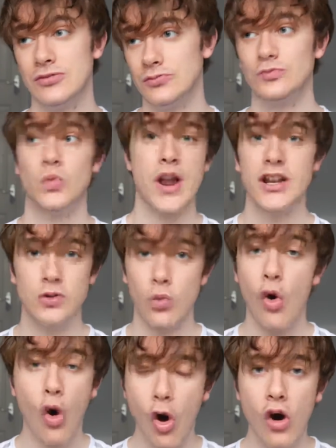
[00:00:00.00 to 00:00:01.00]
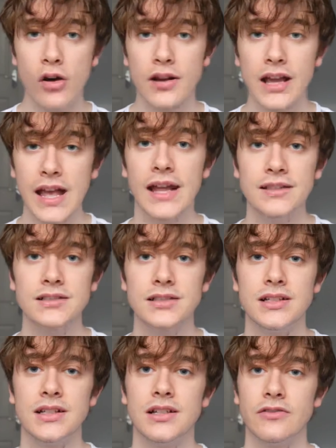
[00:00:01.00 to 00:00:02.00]
wage war again
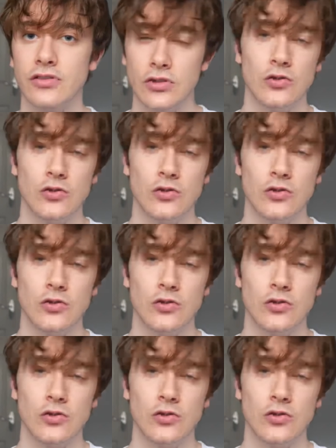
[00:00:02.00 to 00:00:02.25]
for